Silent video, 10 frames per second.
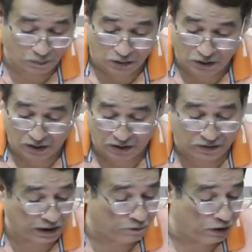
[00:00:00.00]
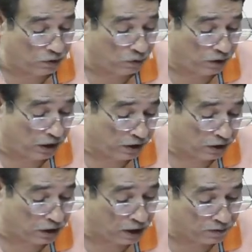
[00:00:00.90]
is equal to
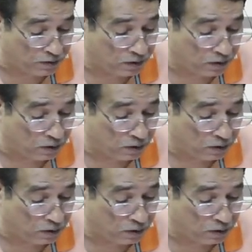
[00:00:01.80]
80,000.